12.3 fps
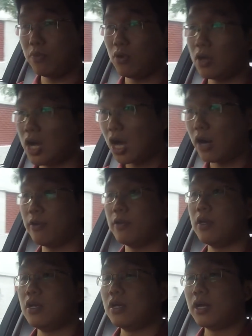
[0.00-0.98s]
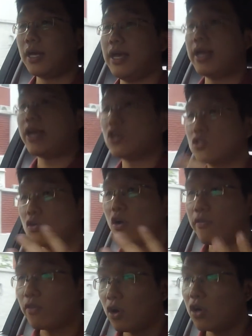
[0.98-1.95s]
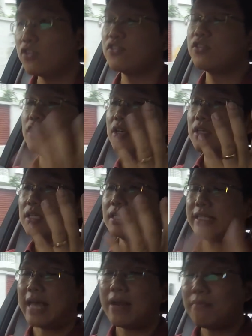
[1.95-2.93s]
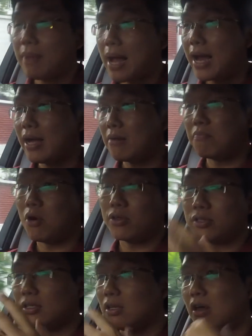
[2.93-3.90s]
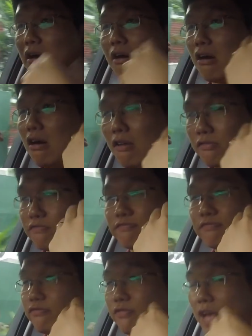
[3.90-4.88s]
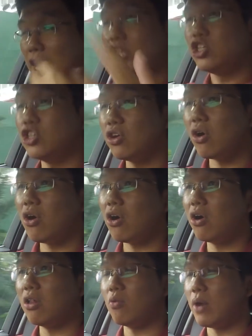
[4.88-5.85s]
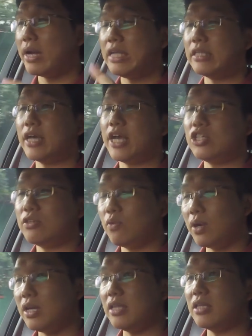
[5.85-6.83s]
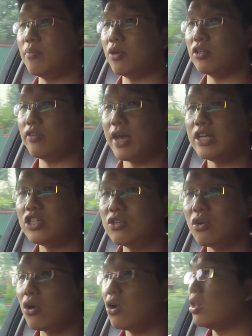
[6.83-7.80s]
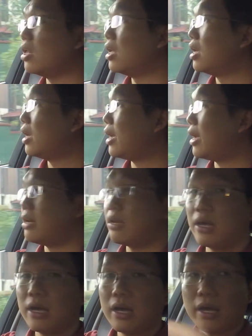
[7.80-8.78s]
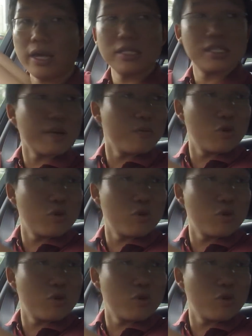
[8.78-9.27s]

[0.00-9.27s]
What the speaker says: your car. Okay, and also of course, stand by a bottle of engine oil, 1 liter bottle of engine oil, and some